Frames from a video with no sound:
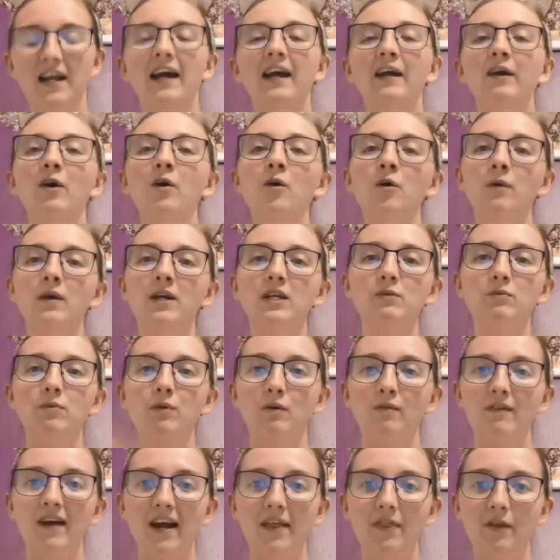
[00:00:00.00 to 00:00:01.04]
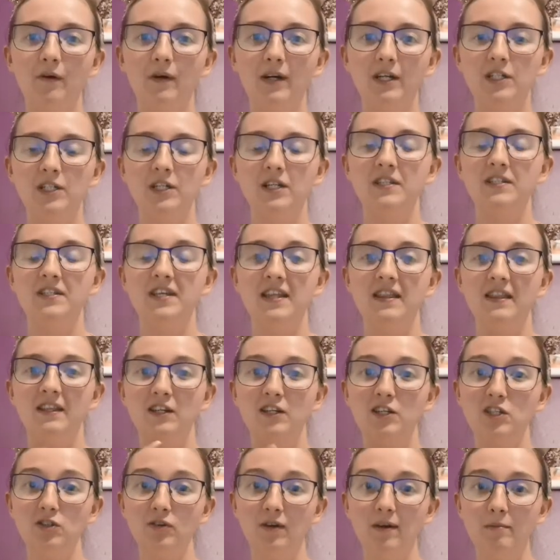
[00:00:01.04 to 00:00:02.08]
I always will write the questions in the
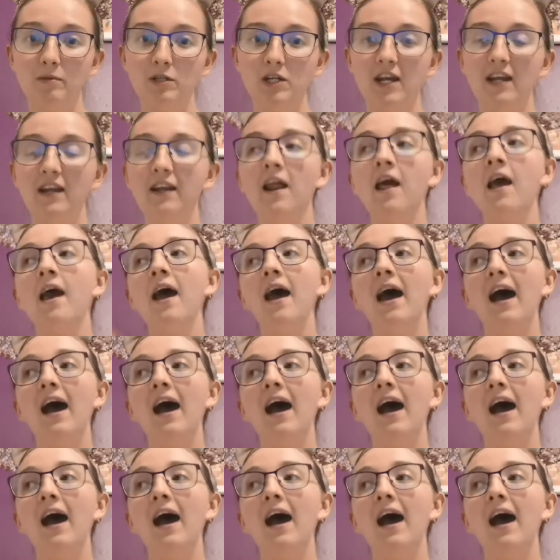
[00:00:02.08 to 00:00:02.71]
description,